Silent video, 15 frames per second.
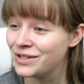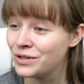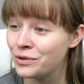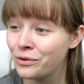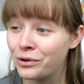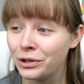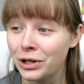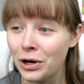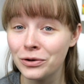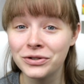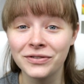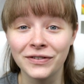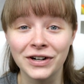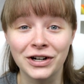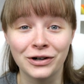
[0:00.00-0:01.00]
new
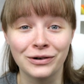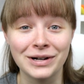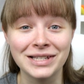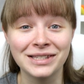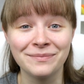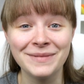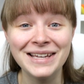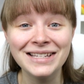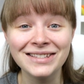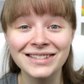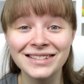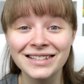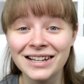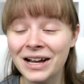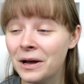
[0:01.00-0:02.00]
clothes for
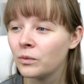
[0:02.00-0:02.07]
Christmas?